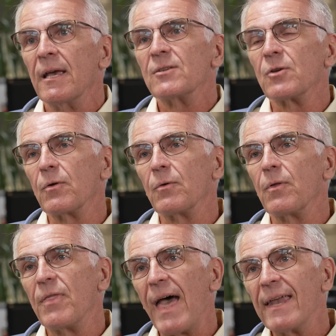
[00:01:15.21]
So
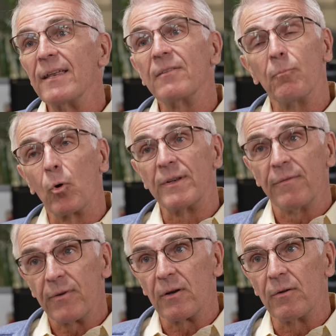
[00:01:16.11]
that is more
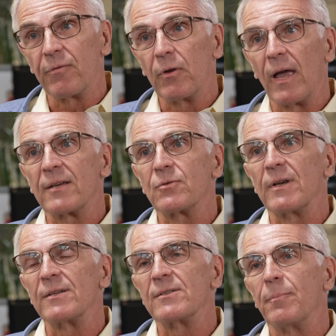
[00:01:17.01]
difficult for the
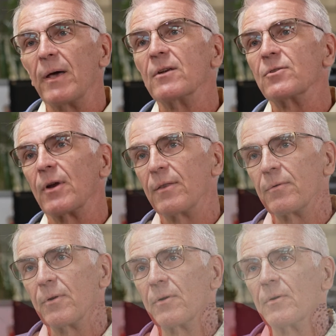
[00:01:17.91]
x-rays to penetrate through.